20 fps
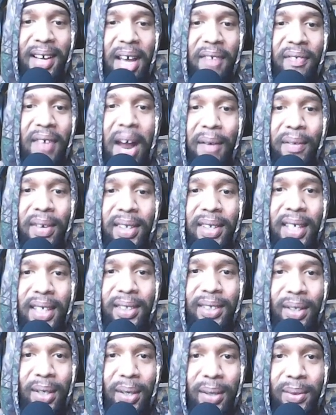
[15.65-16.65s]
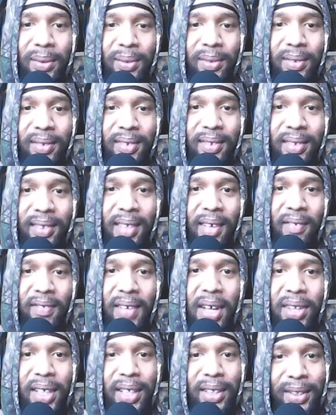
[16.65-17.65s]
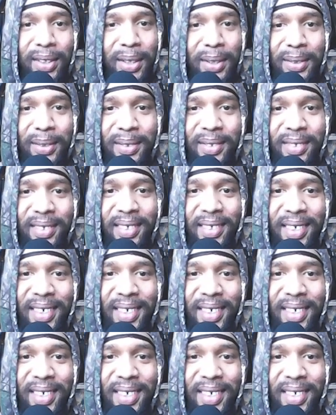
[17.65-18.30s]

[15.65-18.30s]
If everything's gold, if nothing's gold,